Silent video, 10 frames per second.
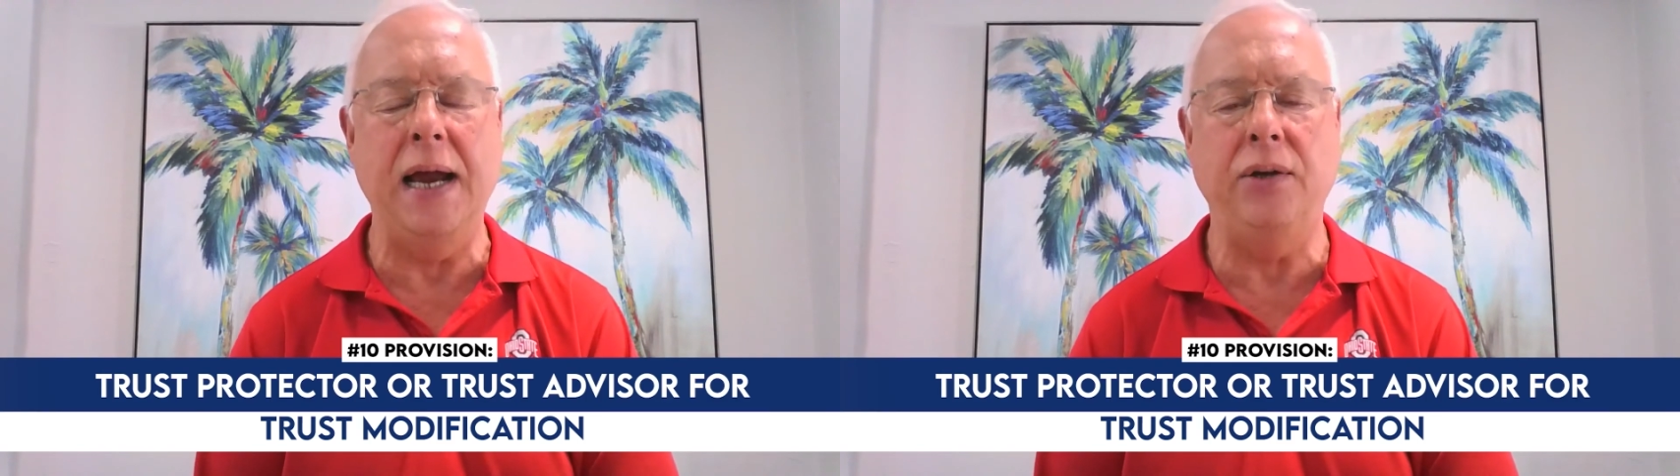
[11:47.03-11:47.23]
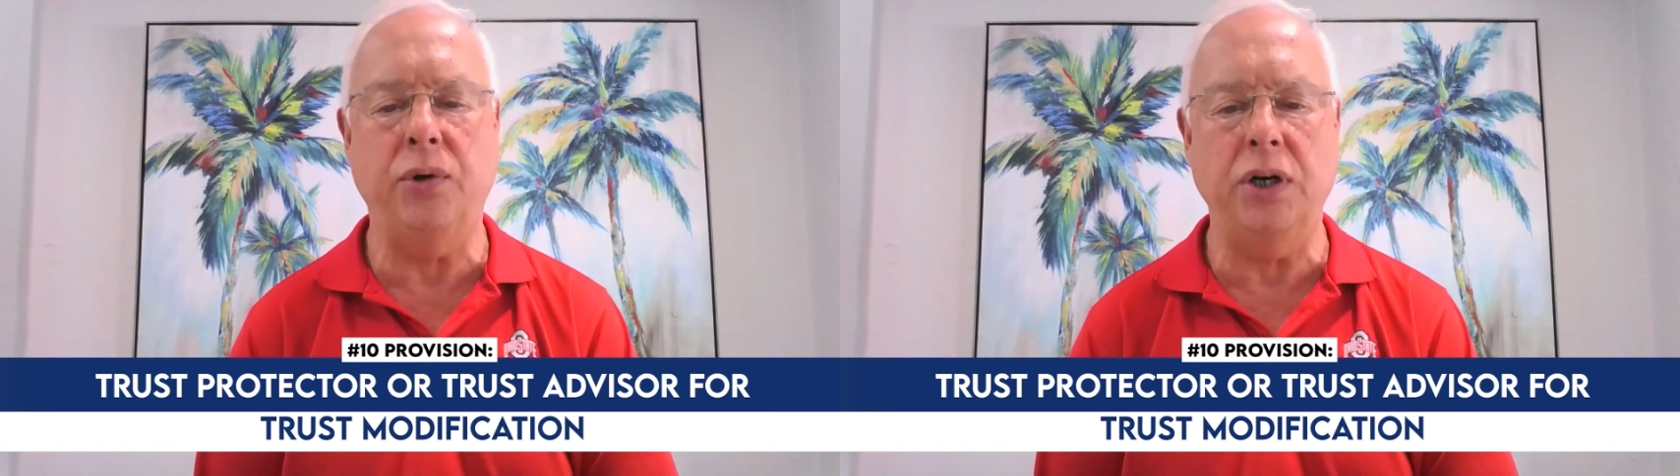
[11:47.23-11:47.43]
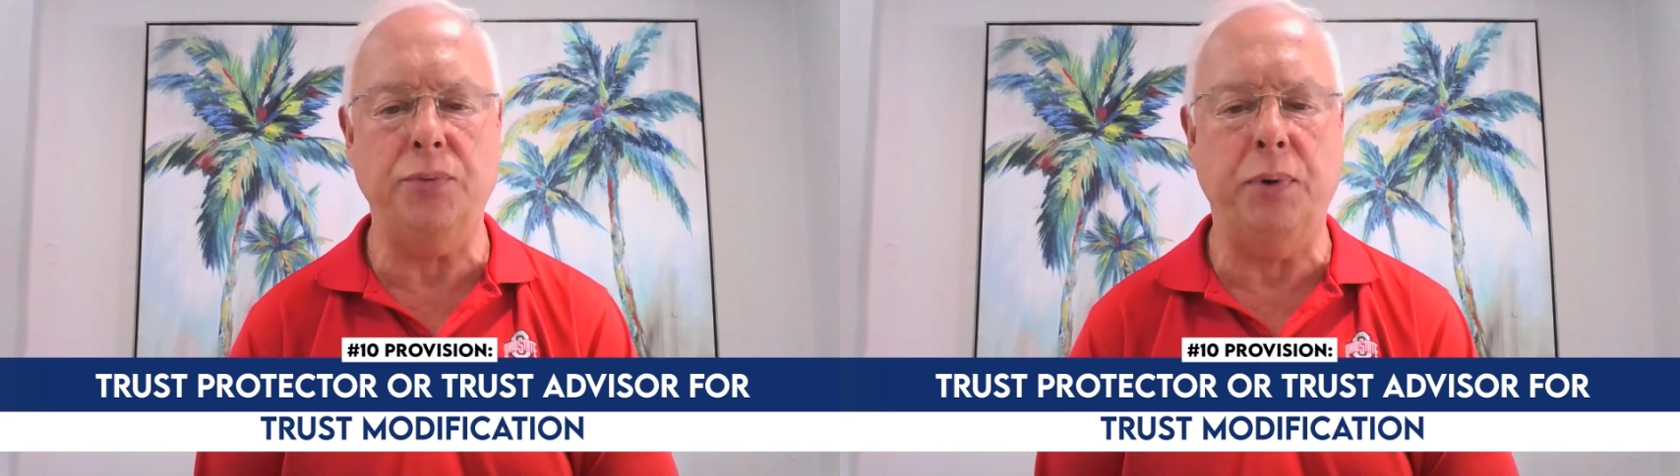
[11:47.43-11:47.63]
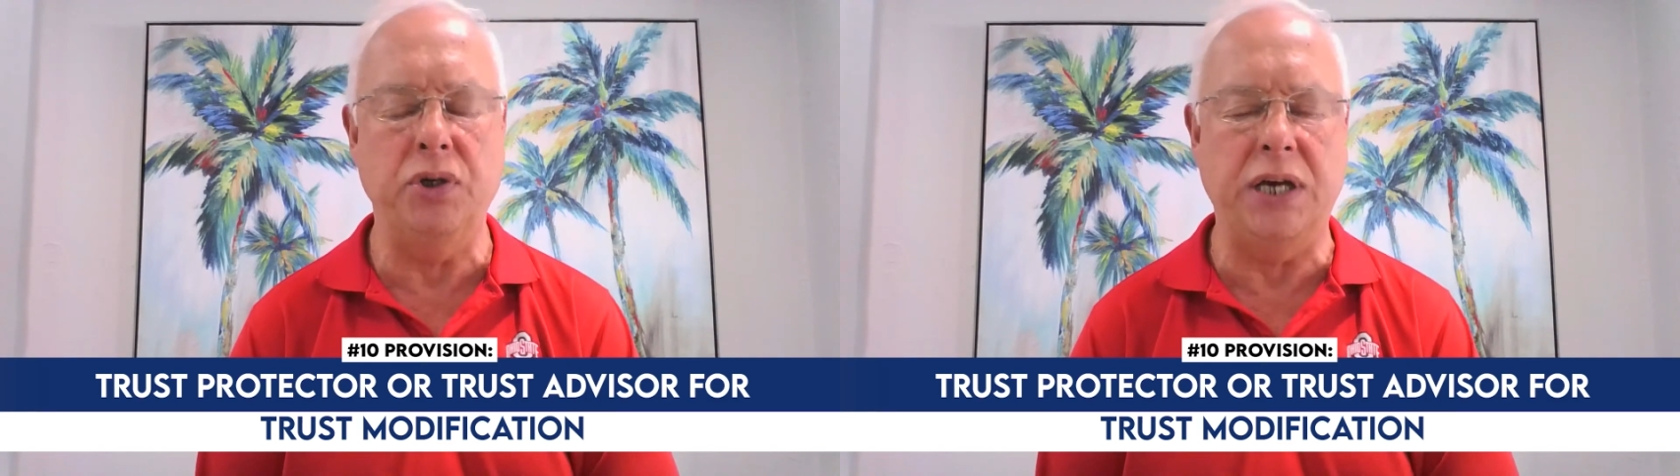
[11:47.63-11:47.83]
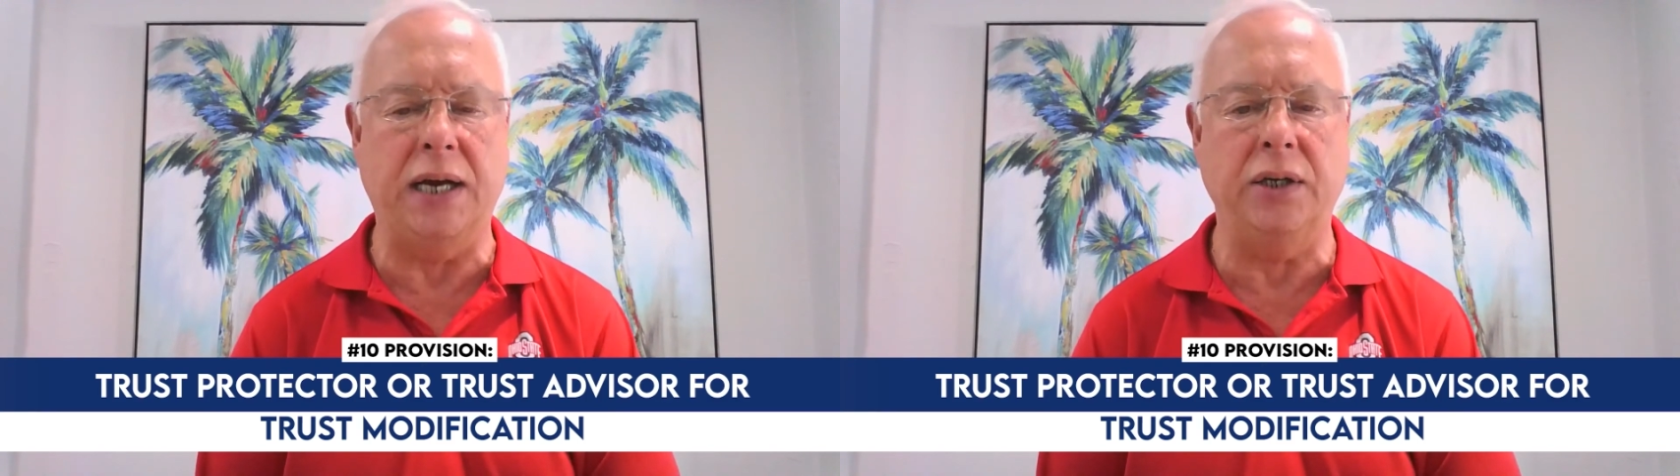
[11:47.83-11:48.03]
a trust
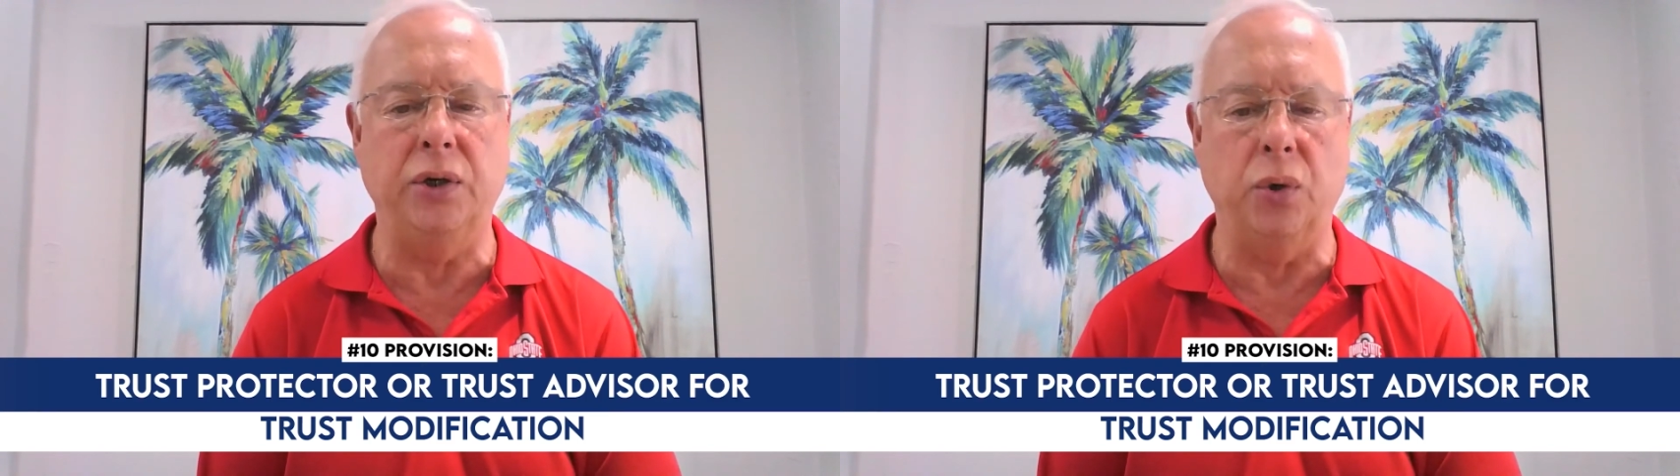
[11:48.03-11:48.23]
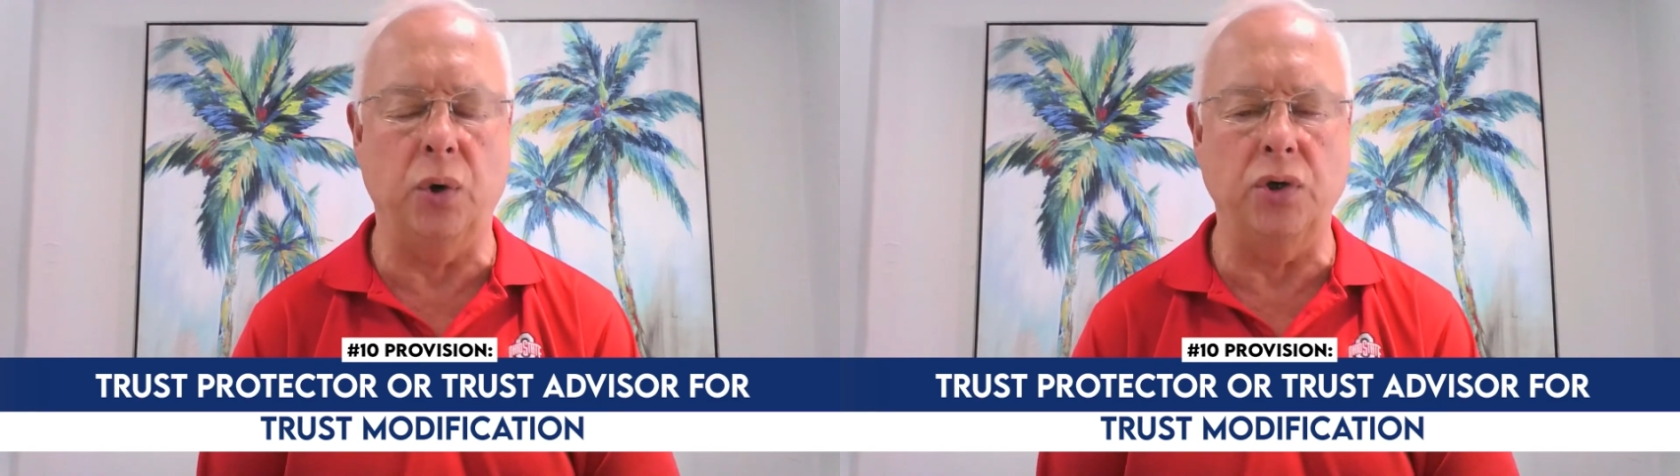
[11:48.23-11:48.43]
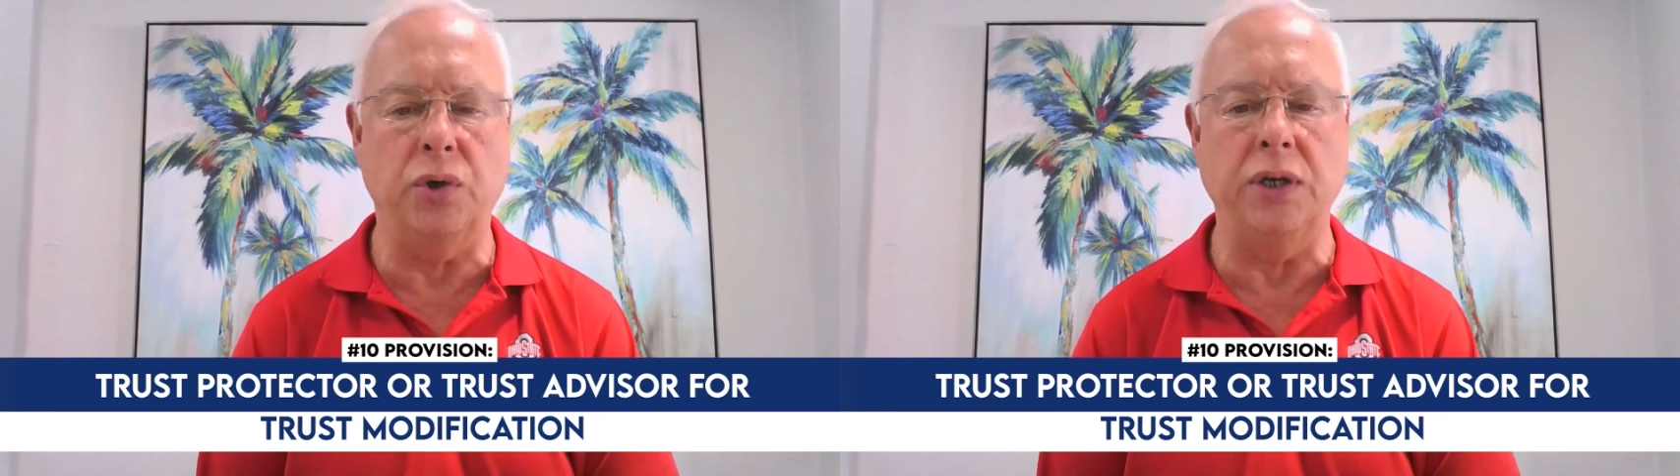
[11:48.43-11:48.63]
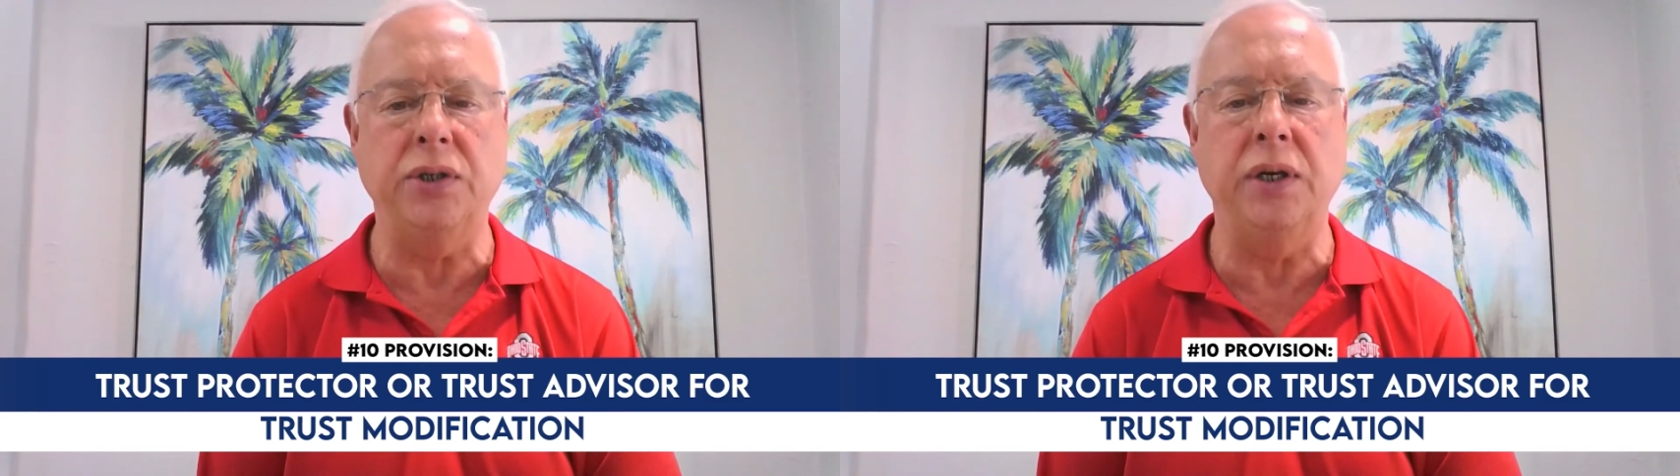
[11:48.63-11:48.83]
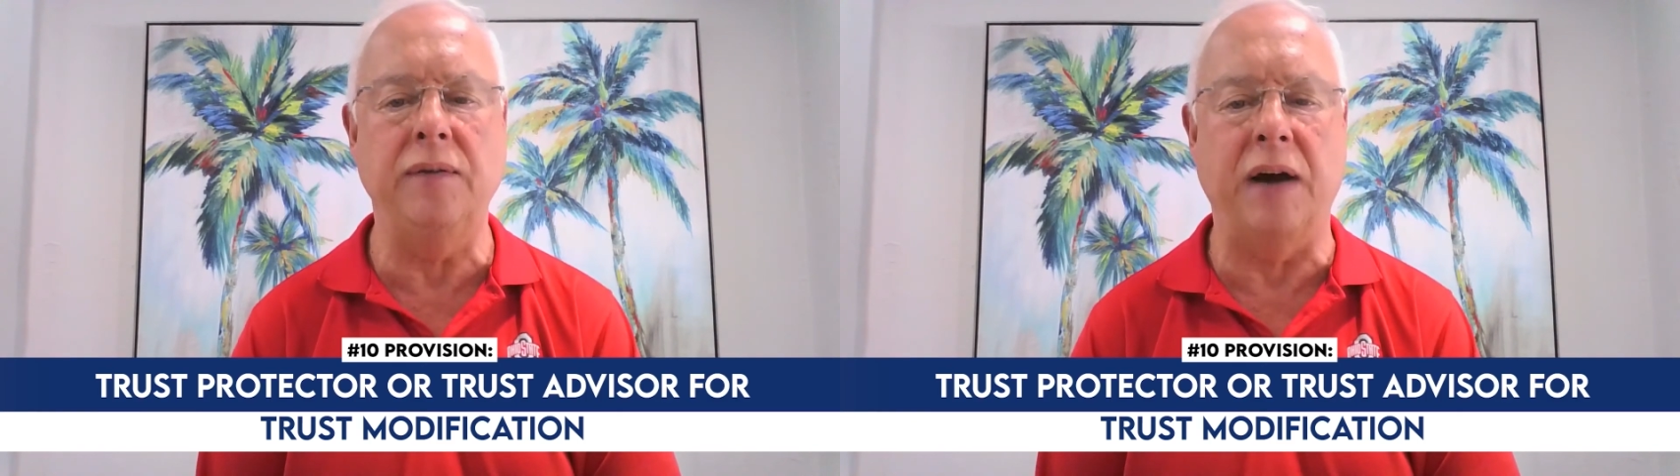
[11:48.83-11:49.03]
protector or
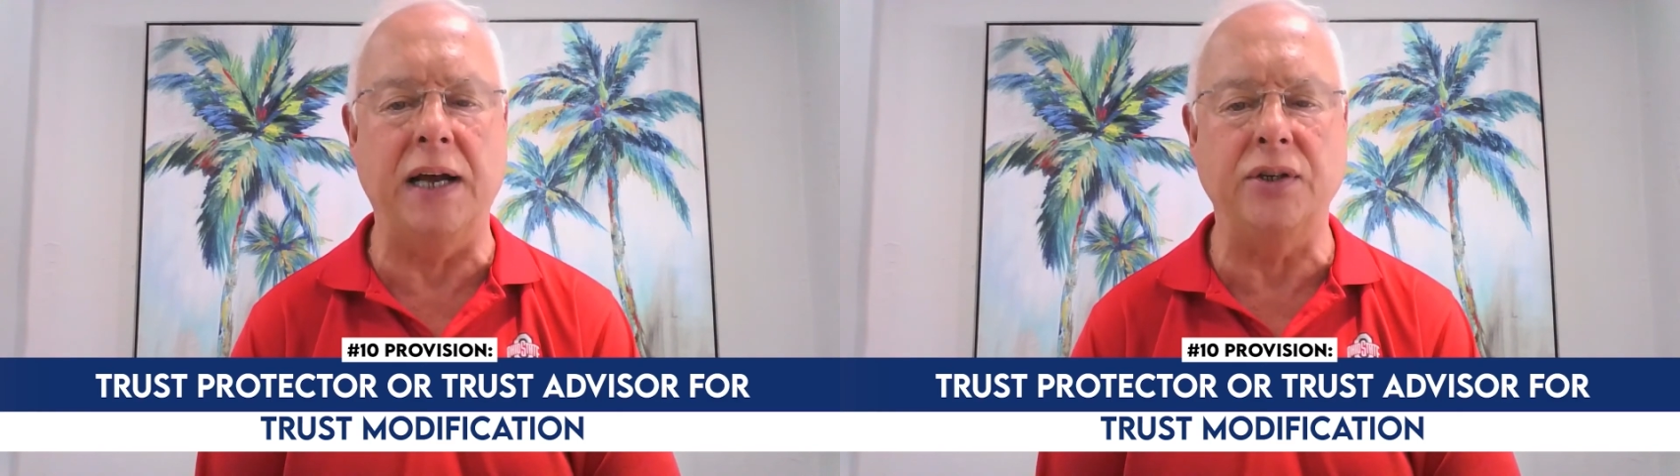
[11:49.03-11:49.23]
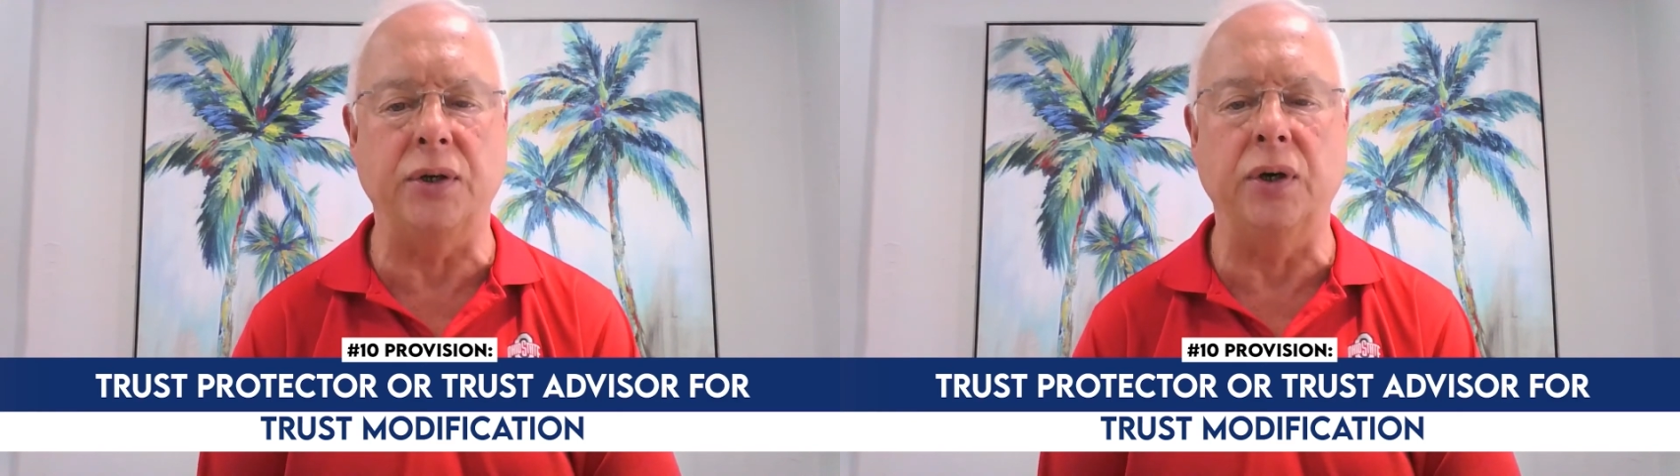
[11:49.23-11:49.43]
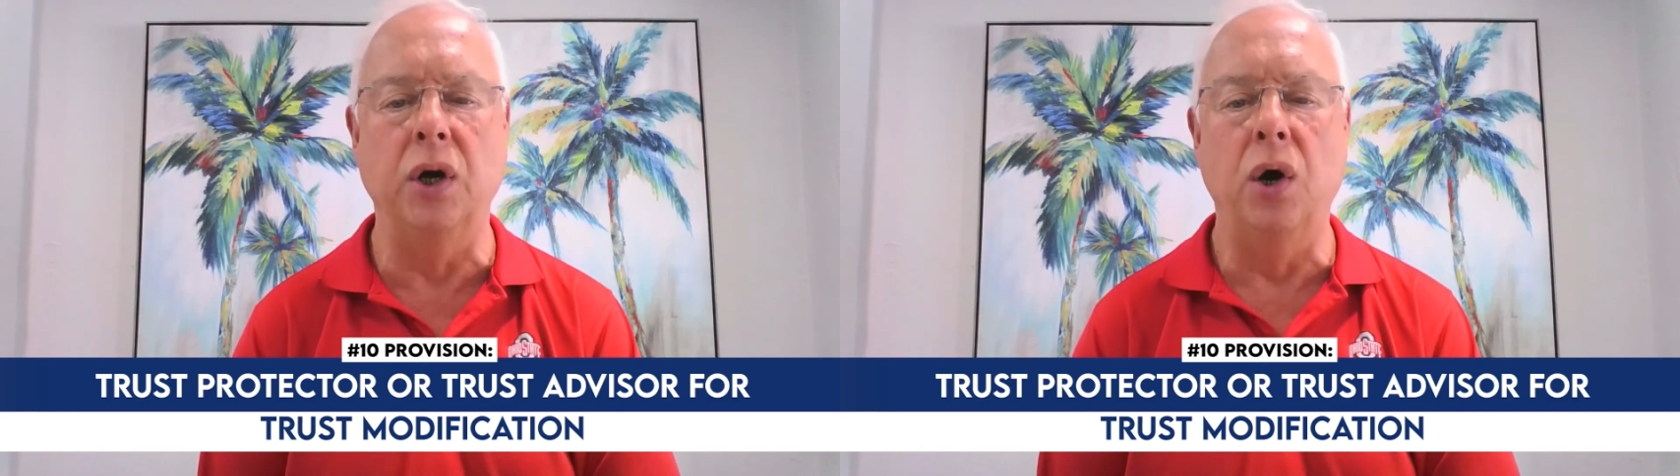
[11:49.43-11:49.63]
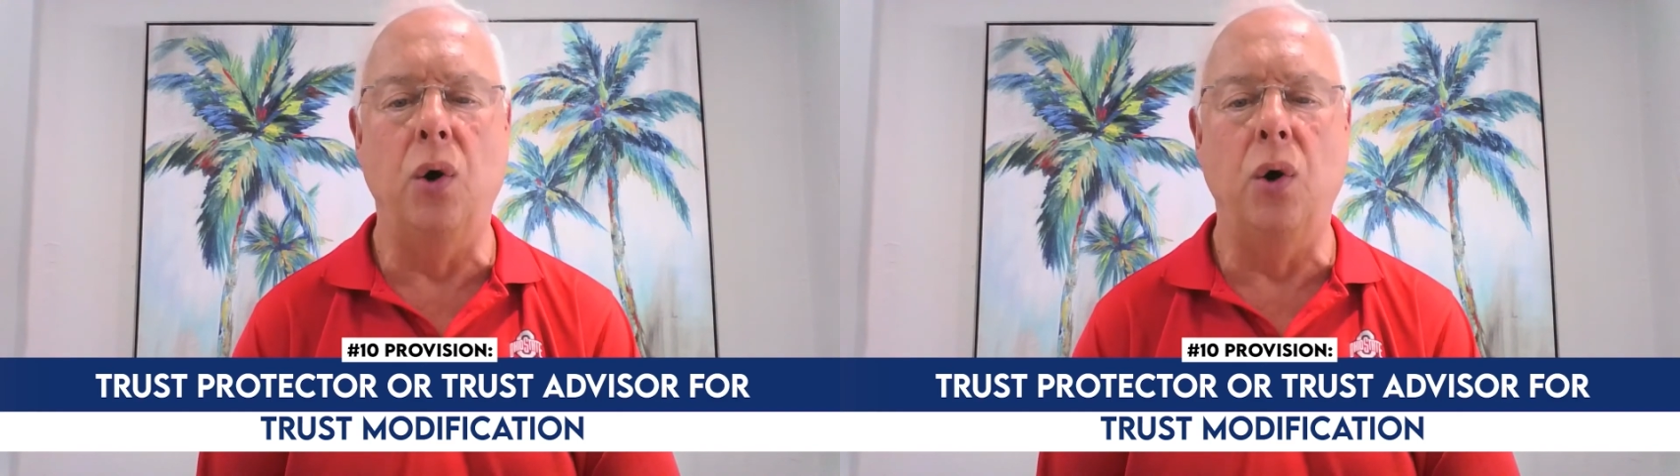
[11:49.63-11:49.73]
trust advisor,